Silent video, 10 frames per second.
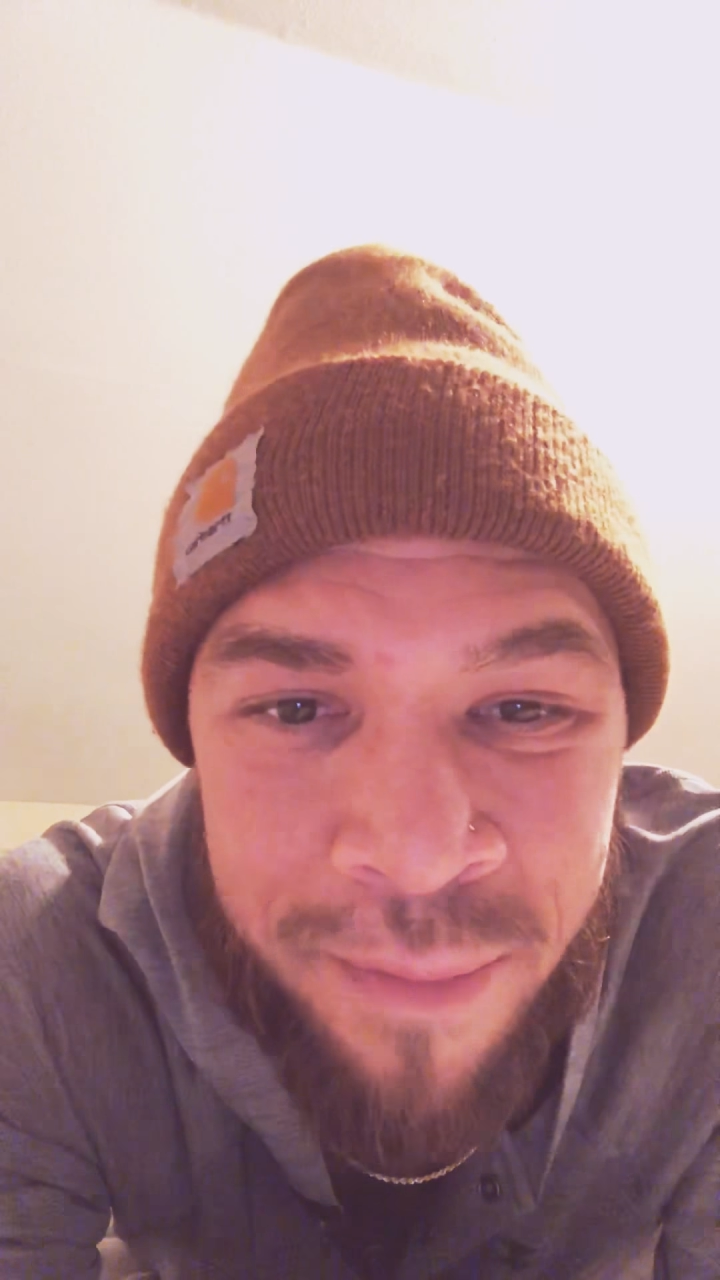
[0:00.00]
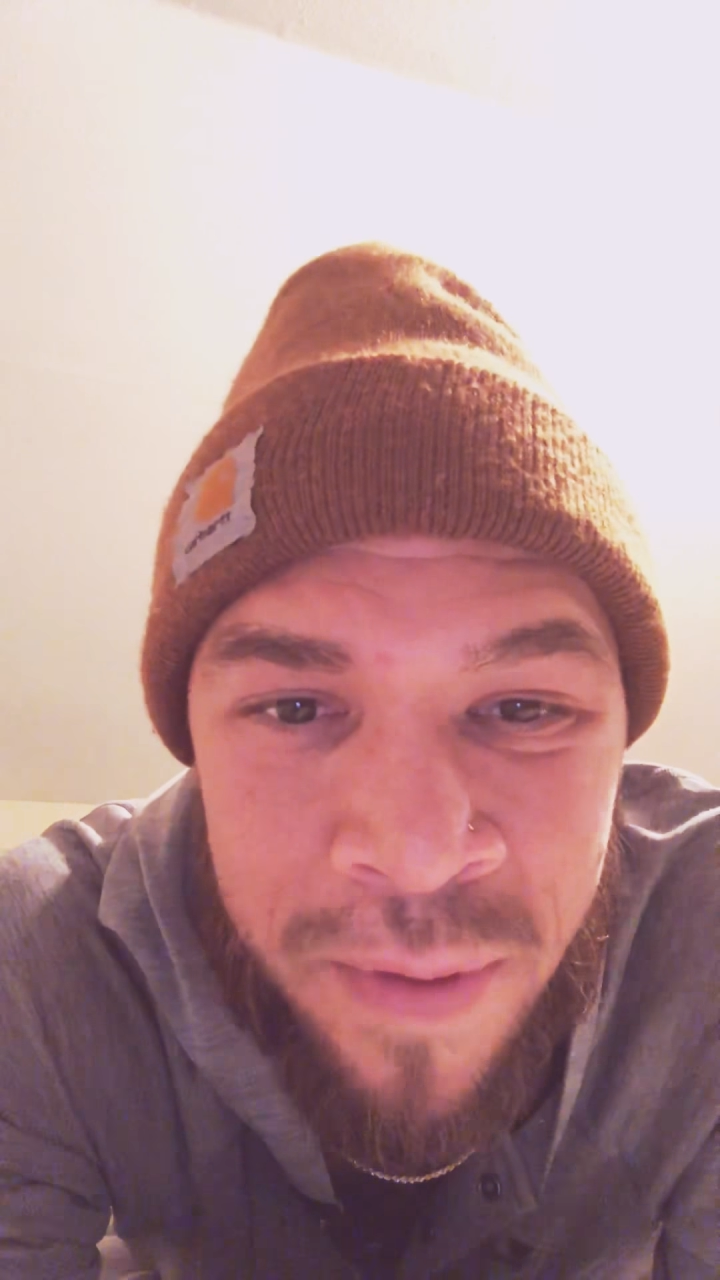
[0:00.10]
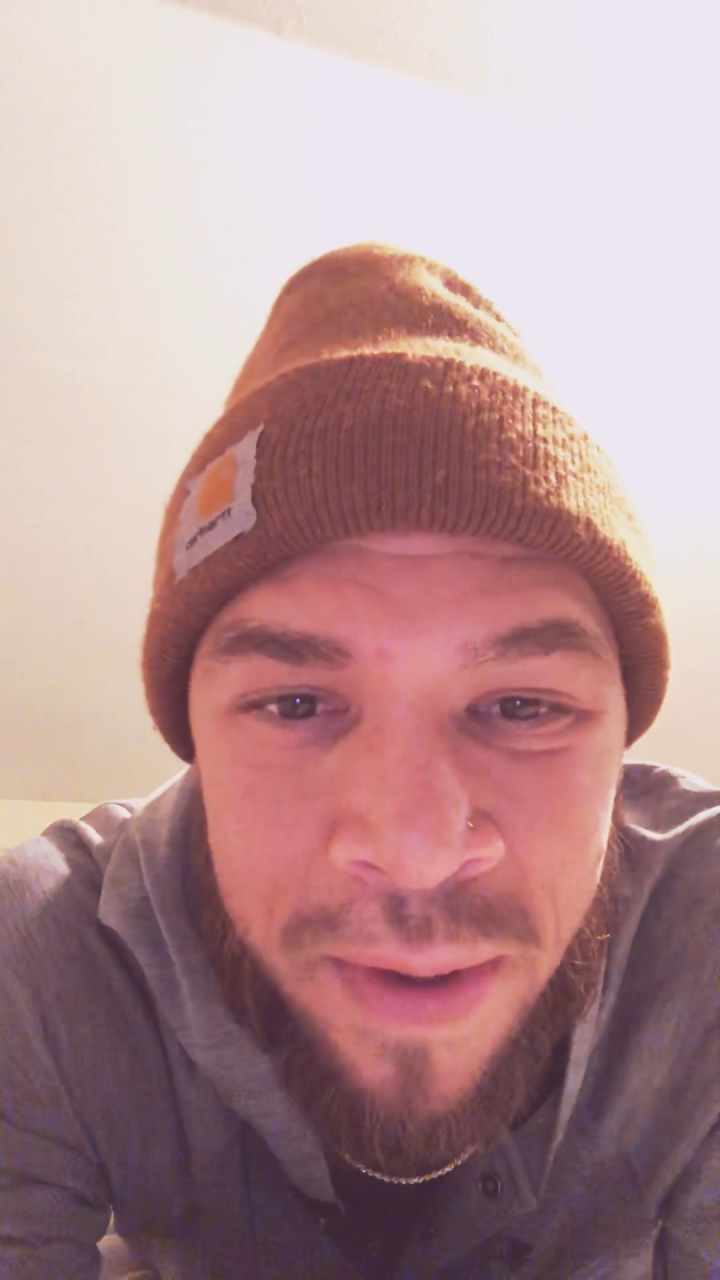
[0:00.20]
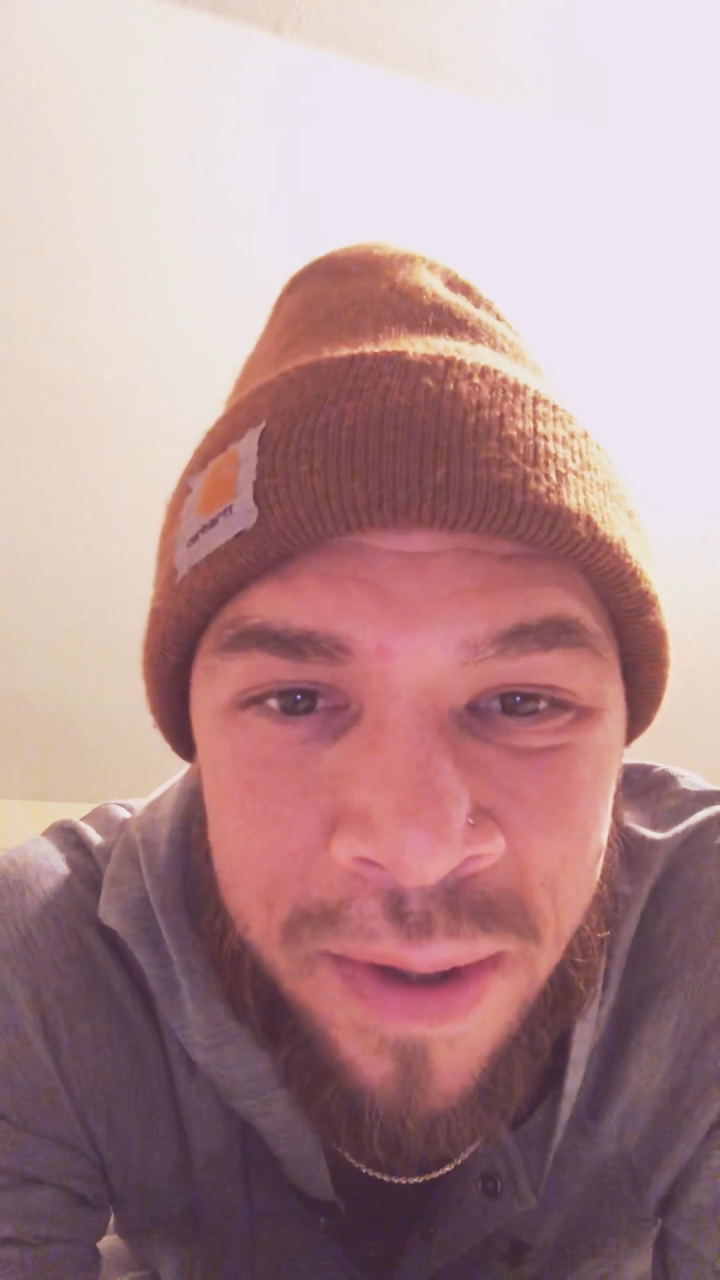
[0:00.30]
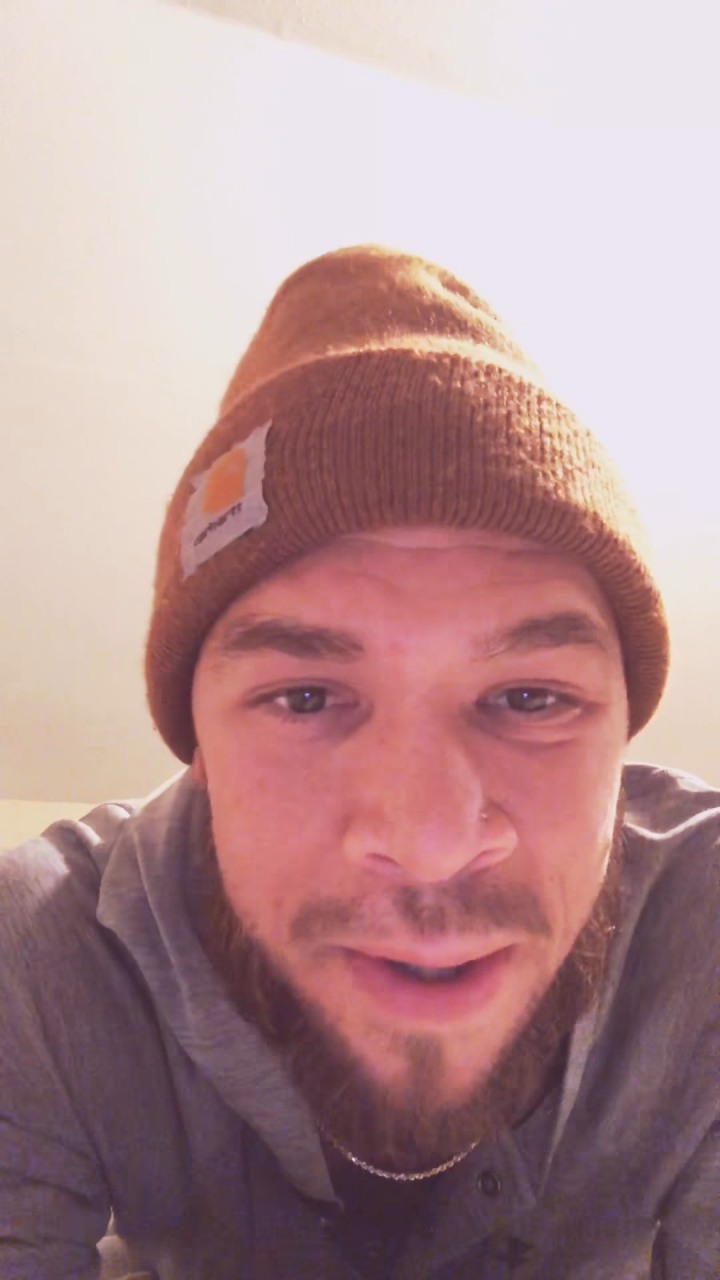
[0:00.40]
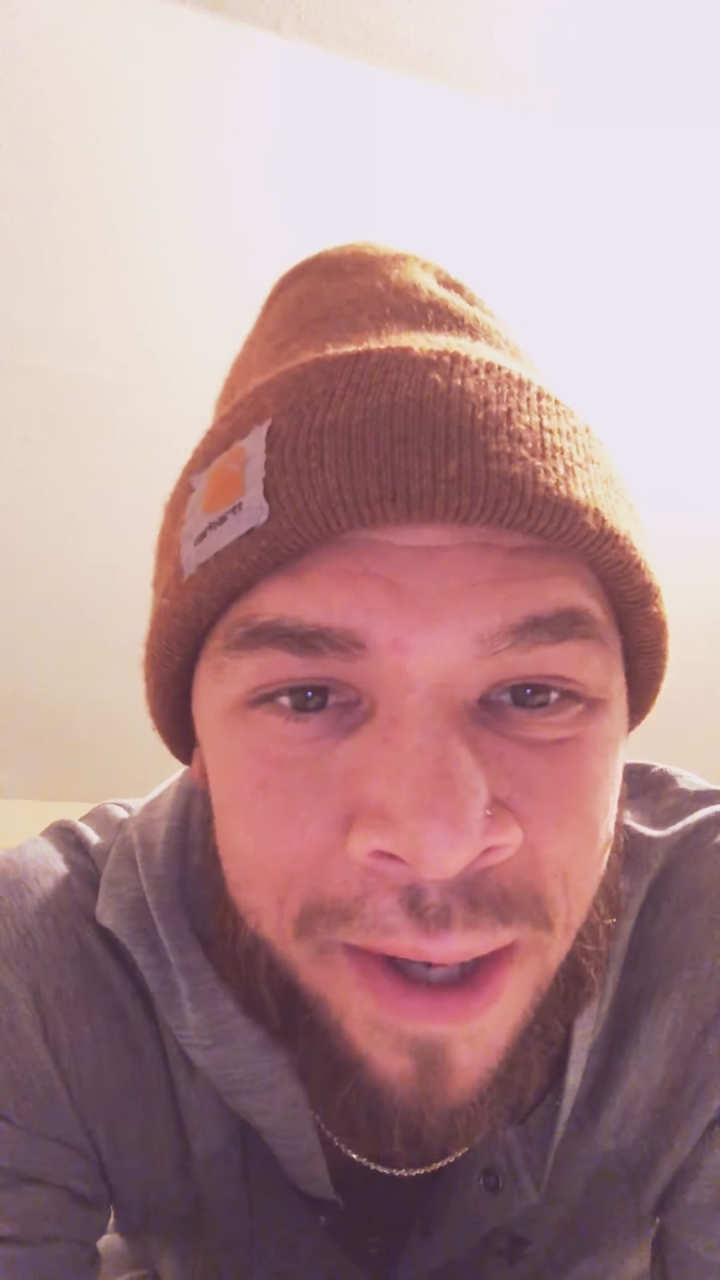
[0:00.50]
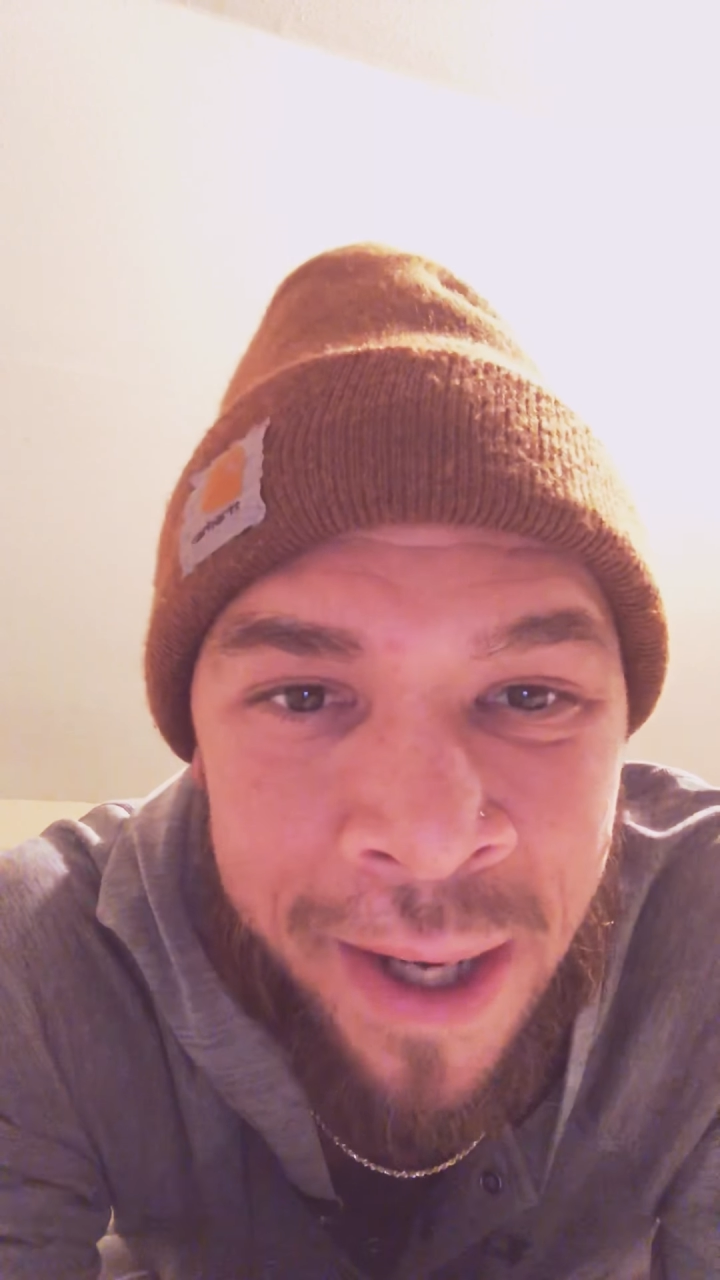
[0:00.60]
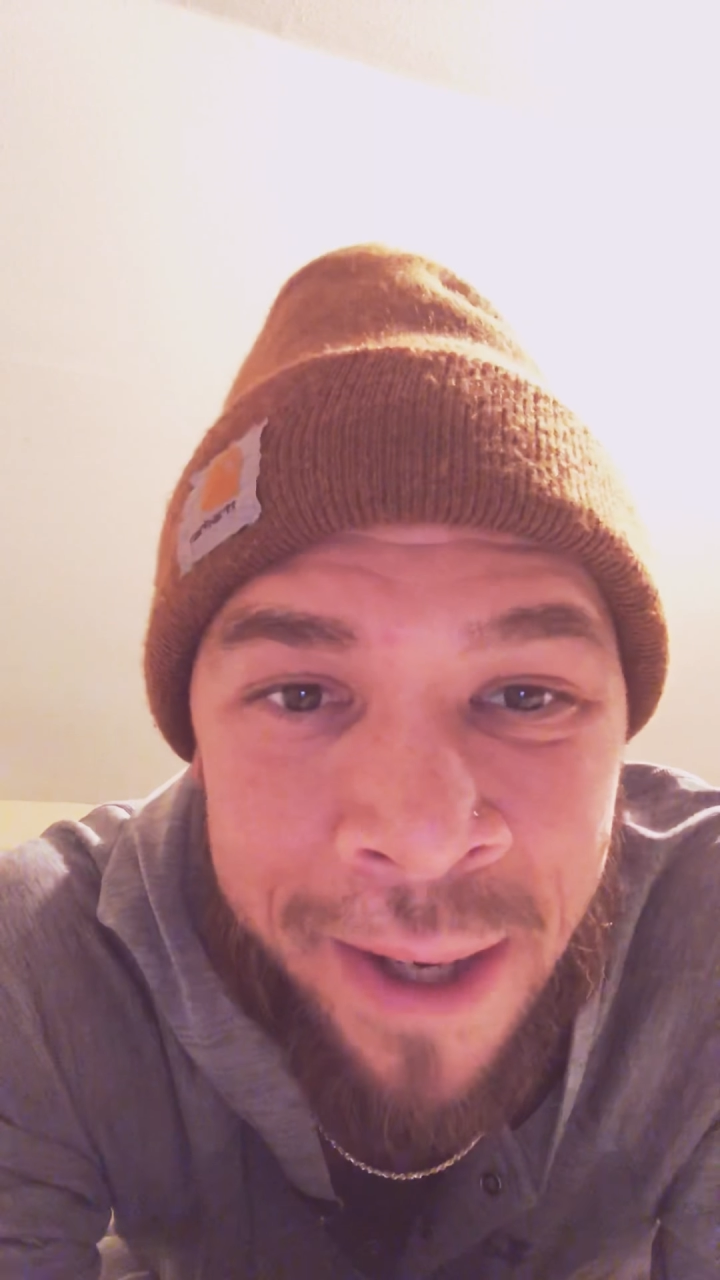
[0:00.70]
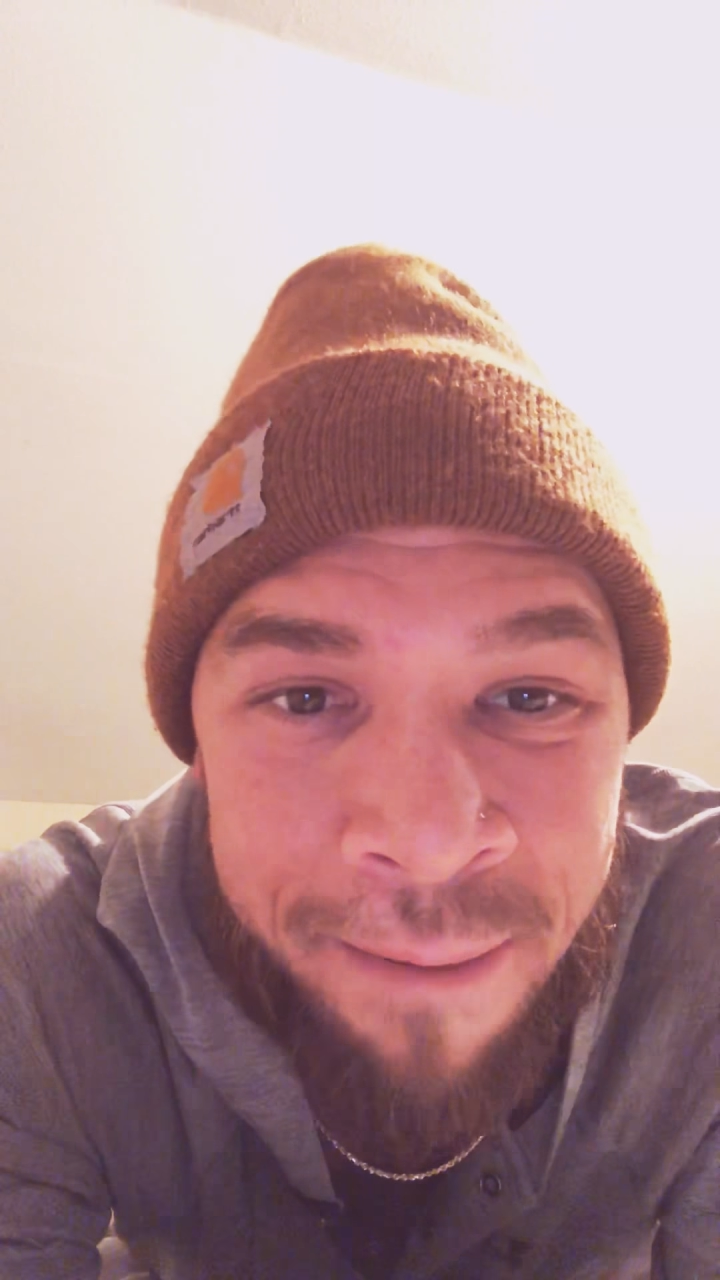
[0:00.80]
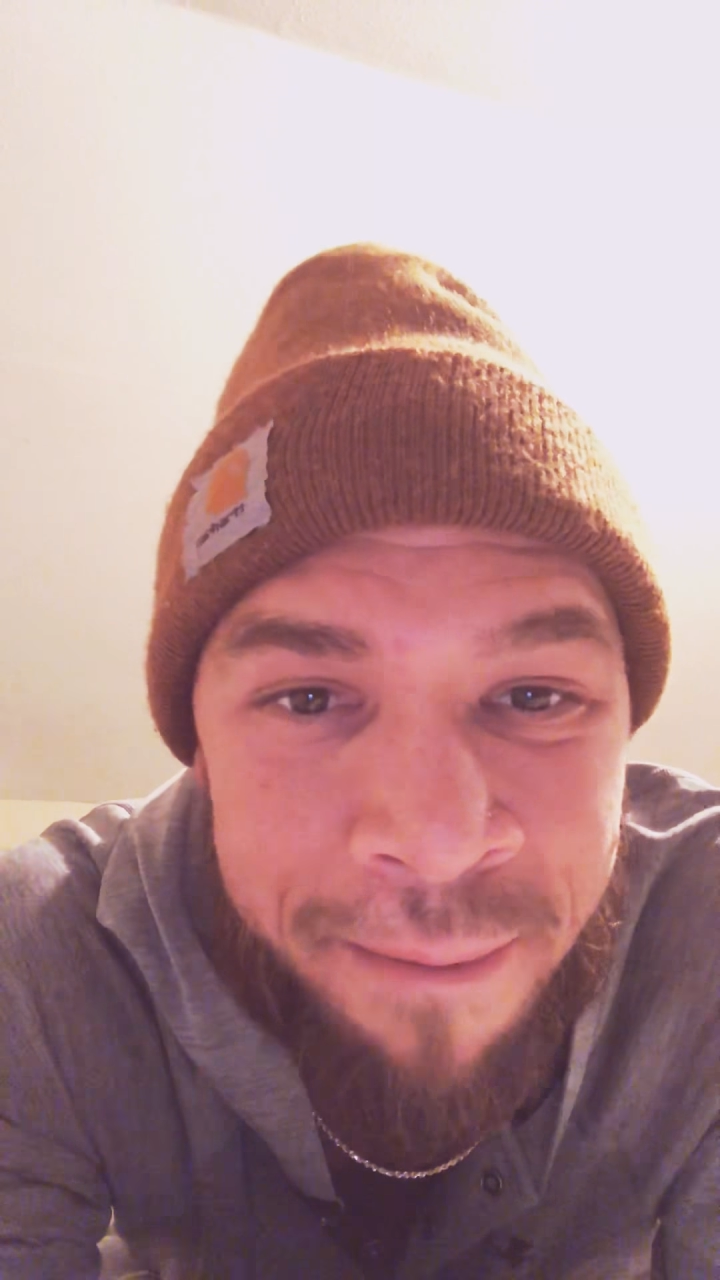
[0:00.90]
just
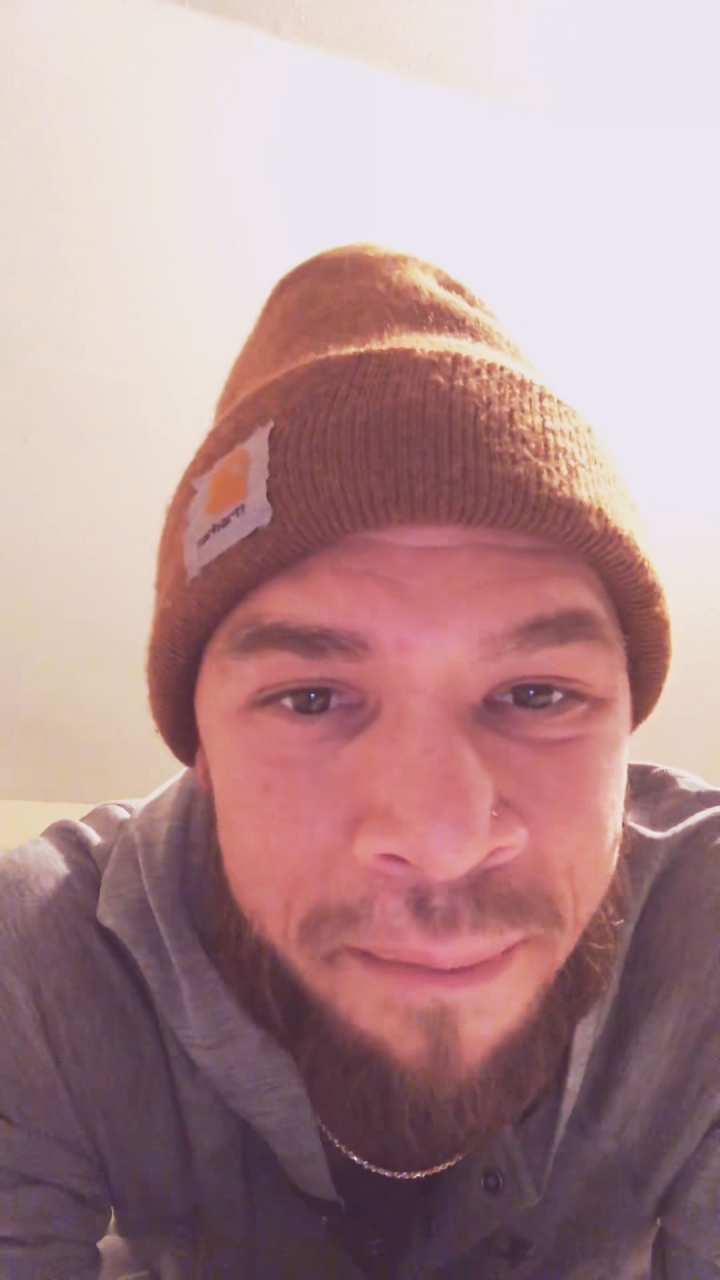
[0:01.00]
like